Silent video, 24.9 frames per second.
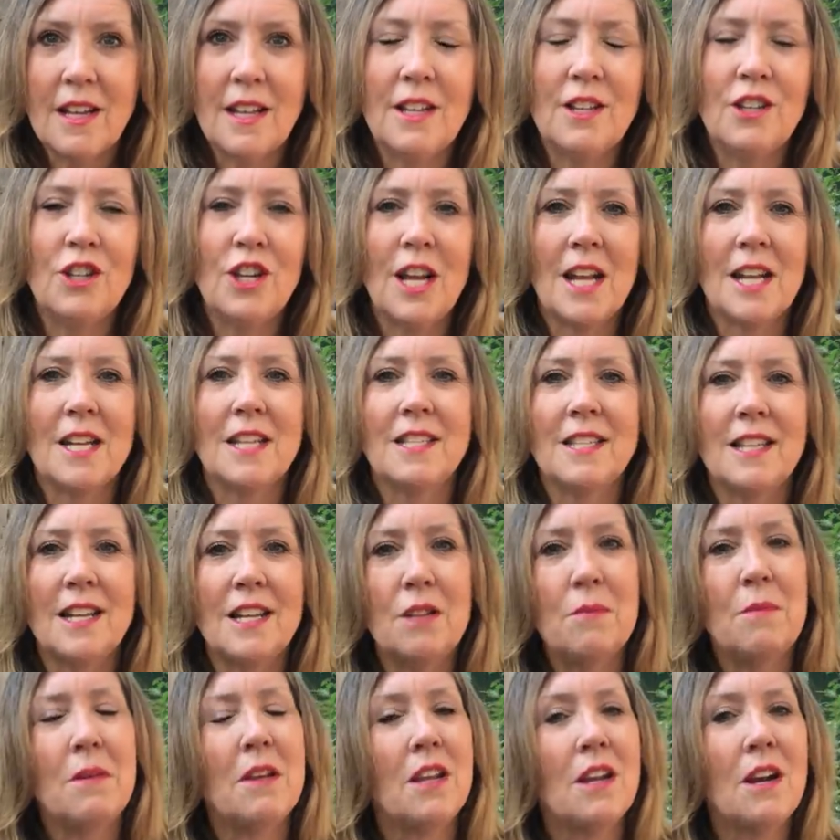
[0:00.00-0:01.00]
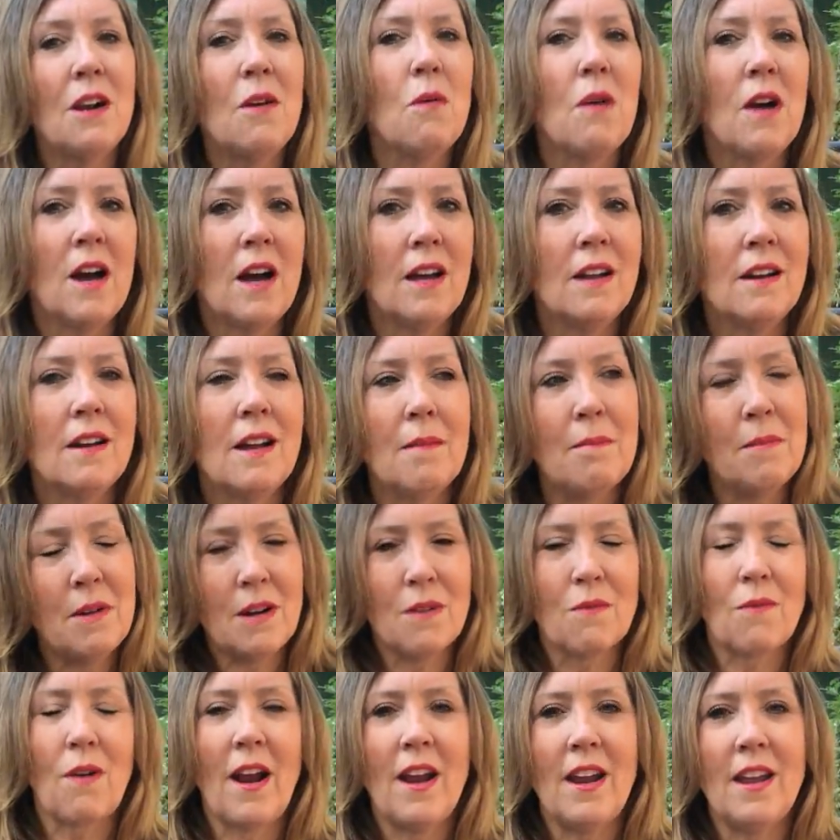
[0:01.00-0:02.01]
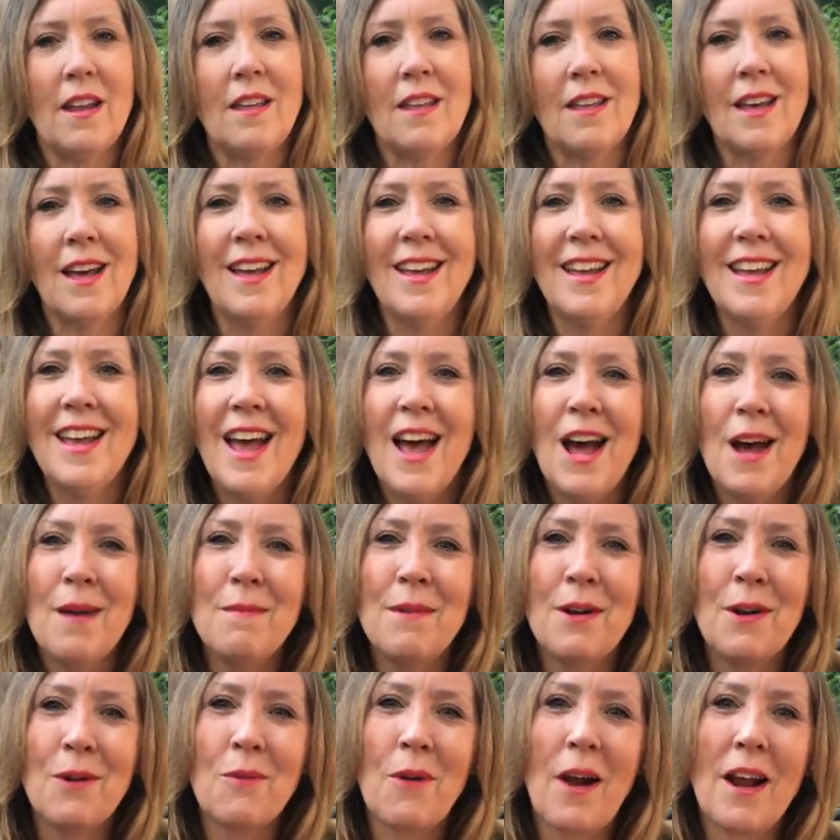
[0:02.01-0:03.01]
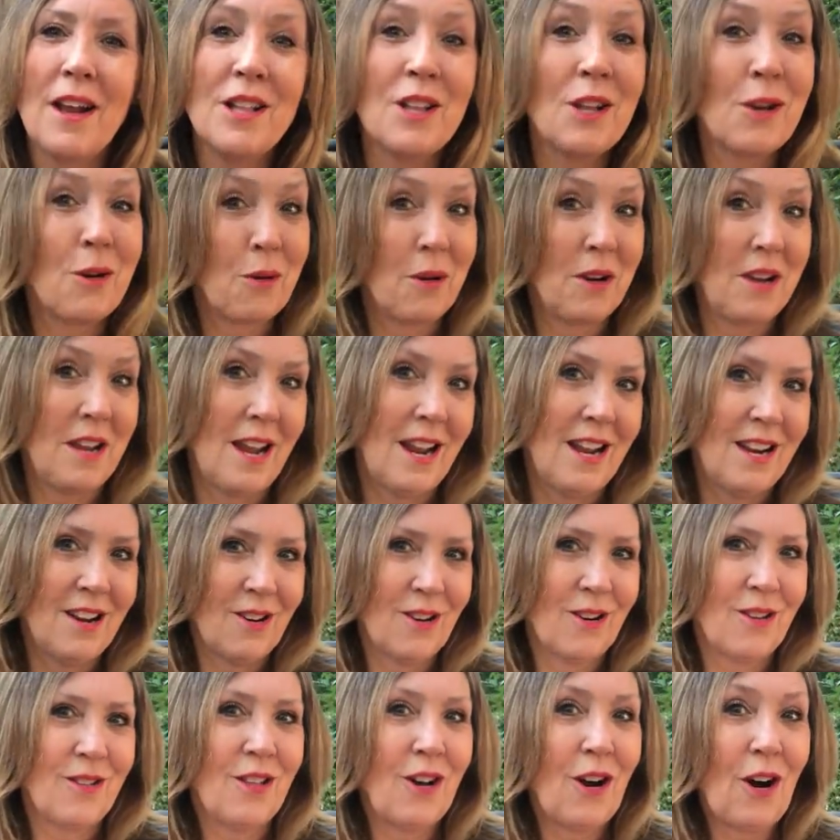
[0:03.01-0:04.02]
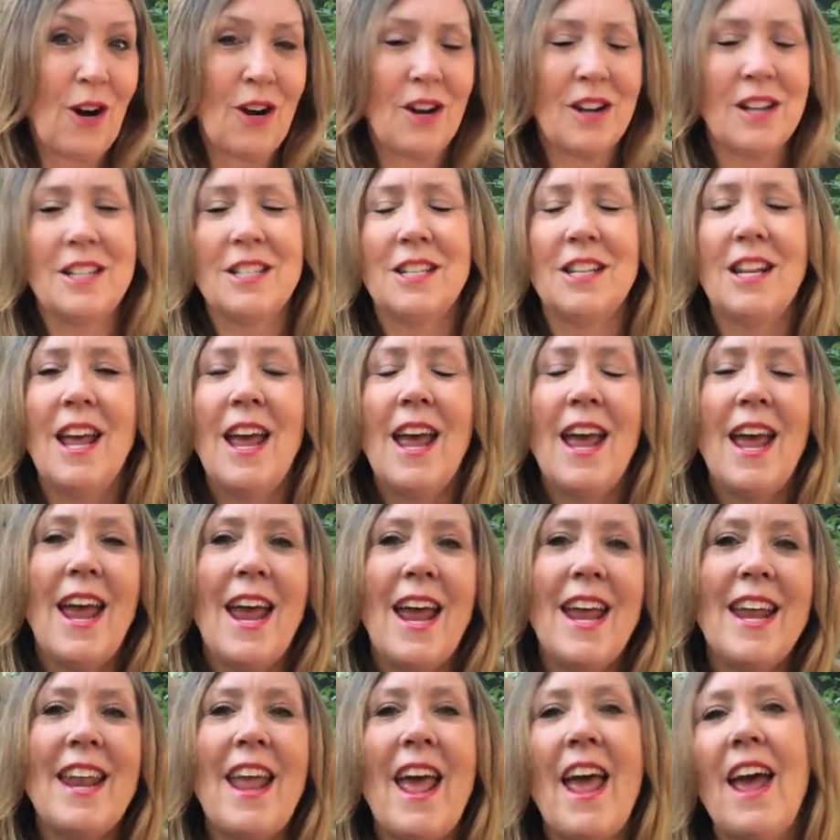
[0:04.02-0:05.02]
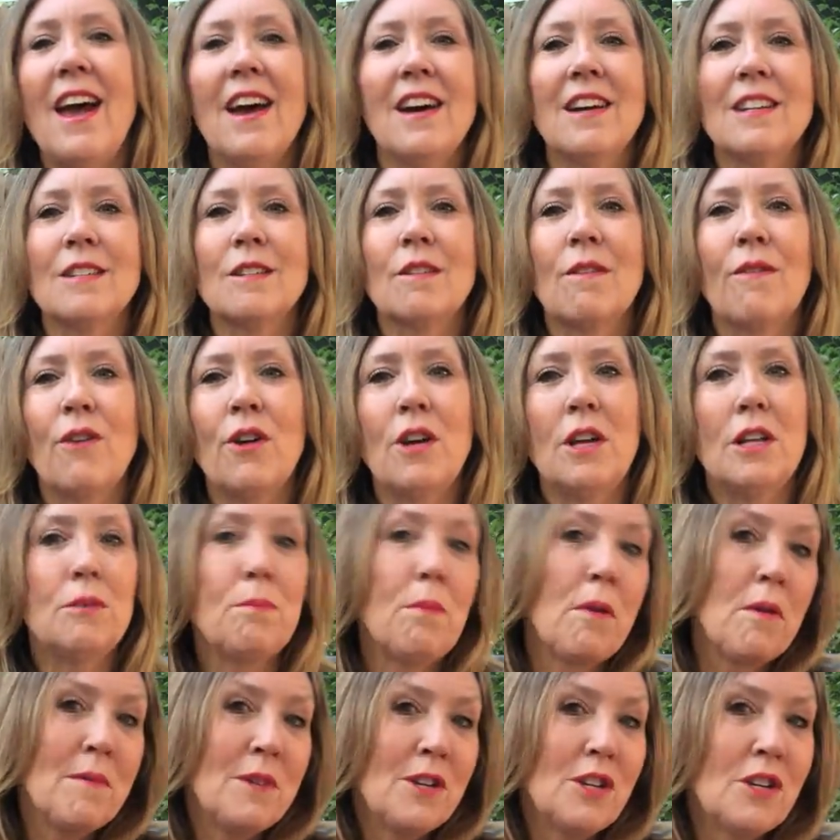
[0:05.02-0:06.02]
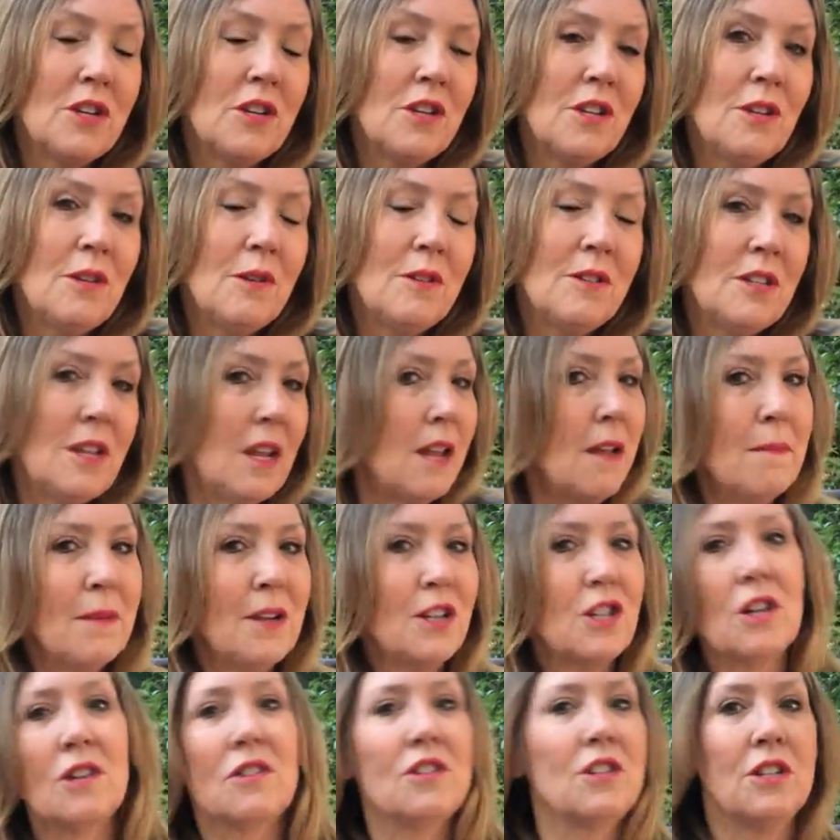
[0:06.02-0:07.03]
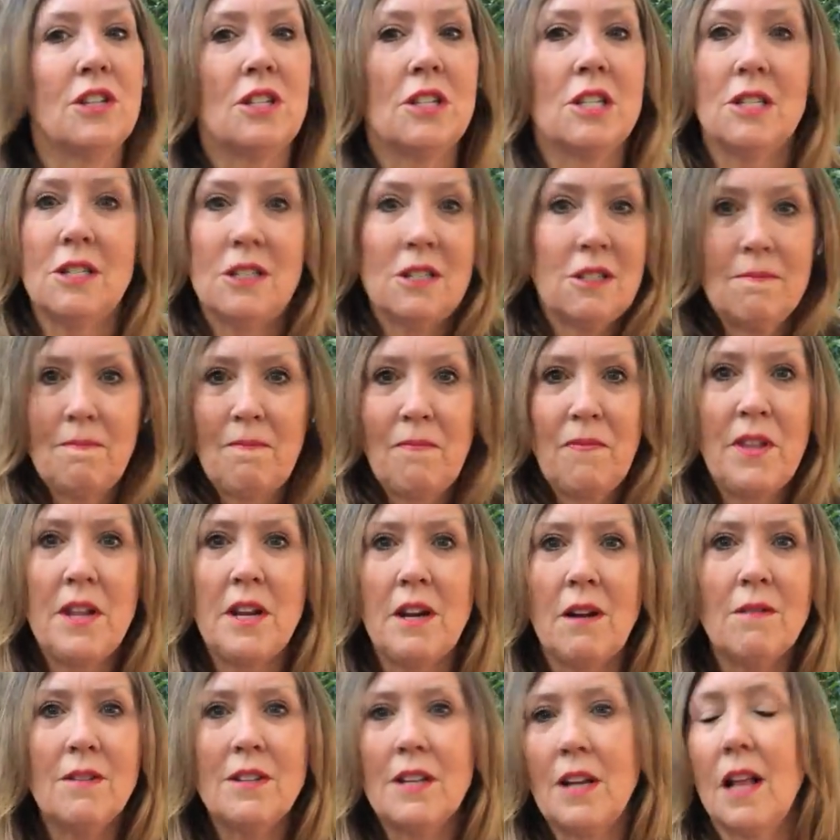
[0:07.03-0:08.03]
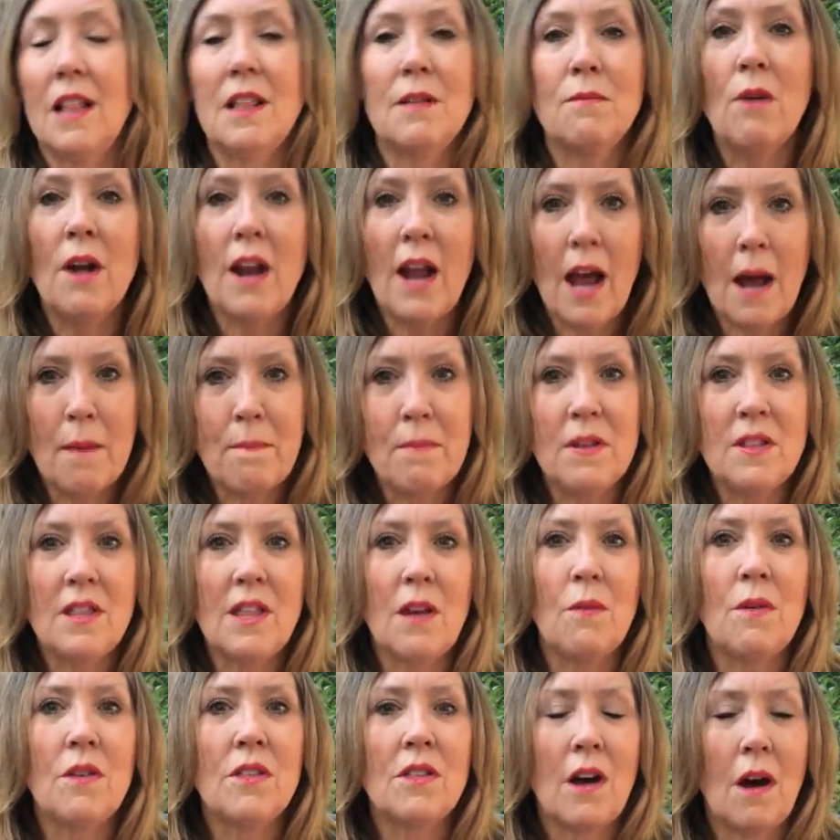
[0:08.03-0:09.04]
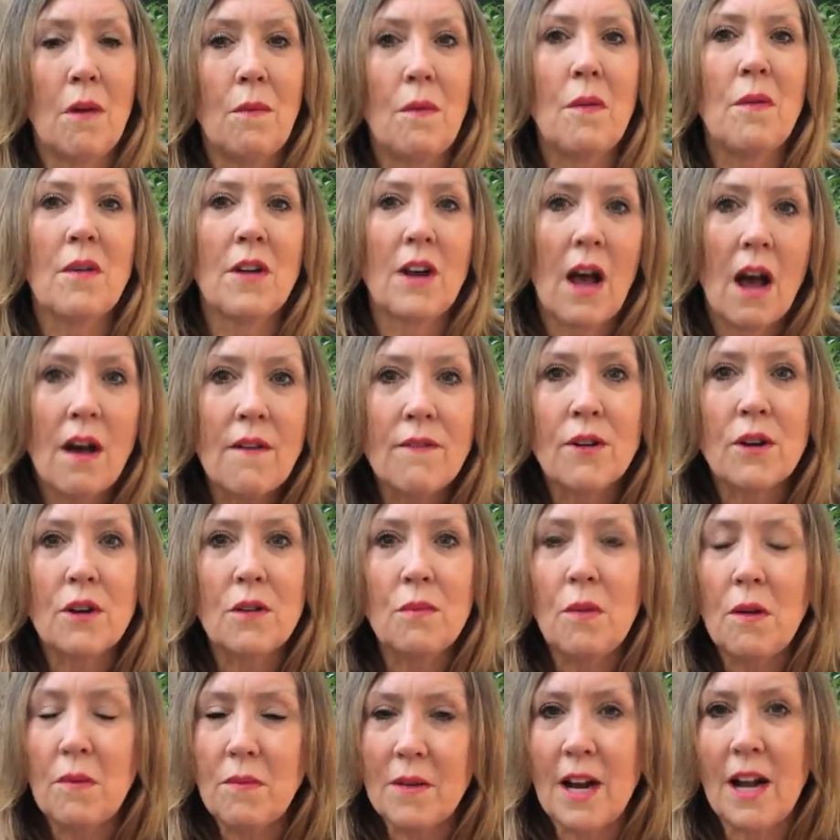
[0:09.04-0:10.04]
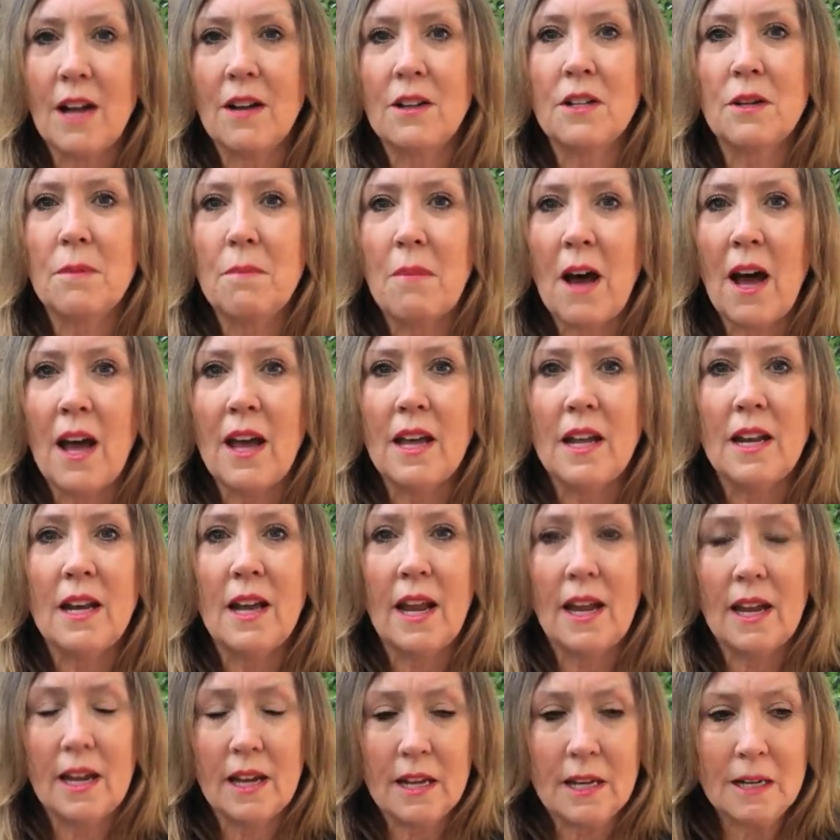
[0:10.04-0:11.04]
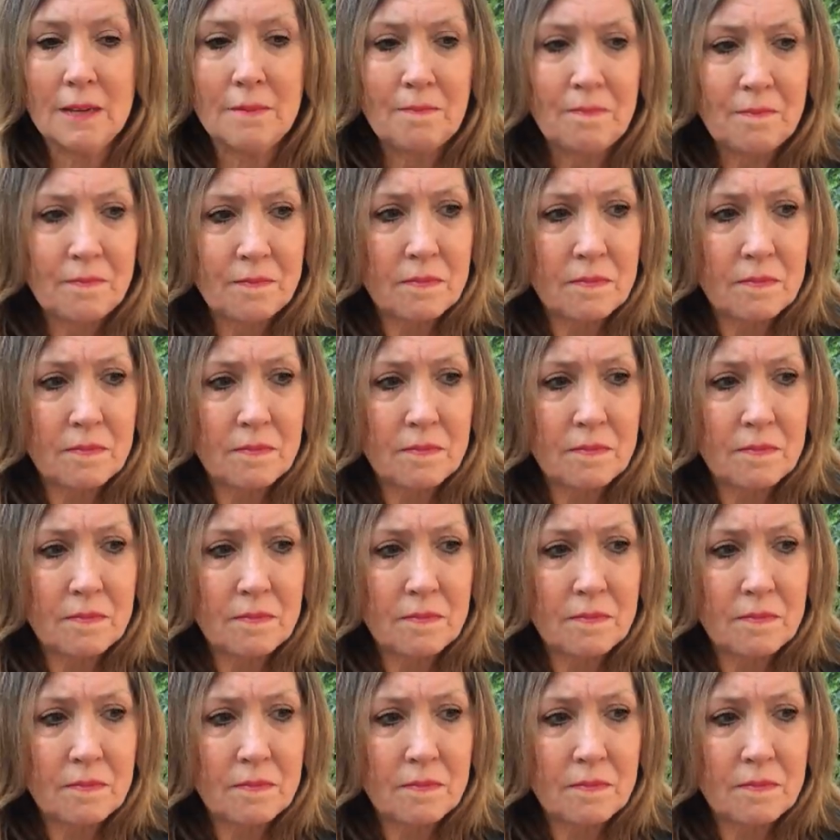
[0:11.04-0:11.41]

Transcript: And Janice said to me, you know what, I'm gonna write, I'm gonna write the creator, the artist, and ask for his permission to use the image. I'll just, you know, tell him what happened, that we thought we were covered, we went out to buy it, and